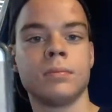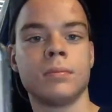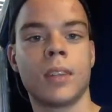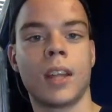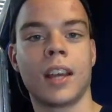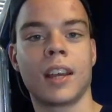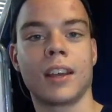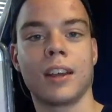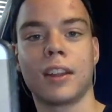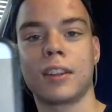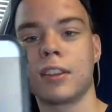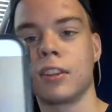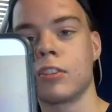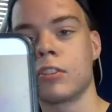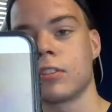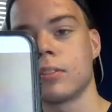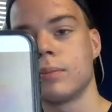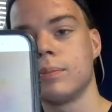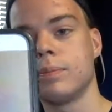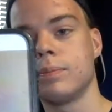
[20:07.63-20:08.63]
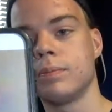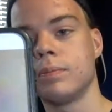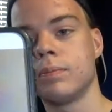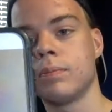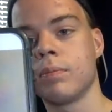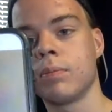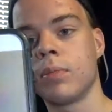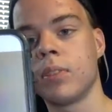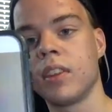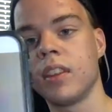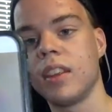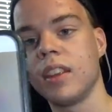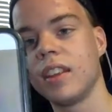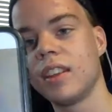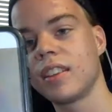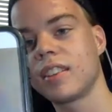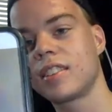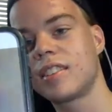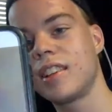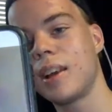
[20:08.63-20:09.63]
I got this.
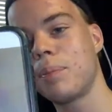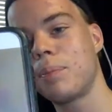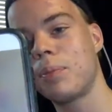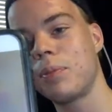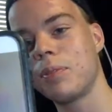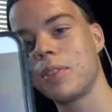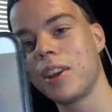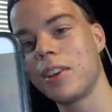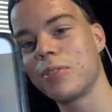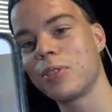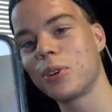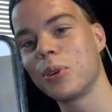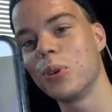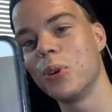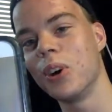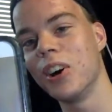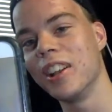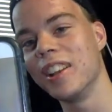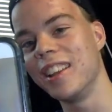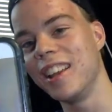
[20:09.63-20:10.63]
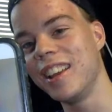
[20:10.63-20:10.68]
Sup, everyone?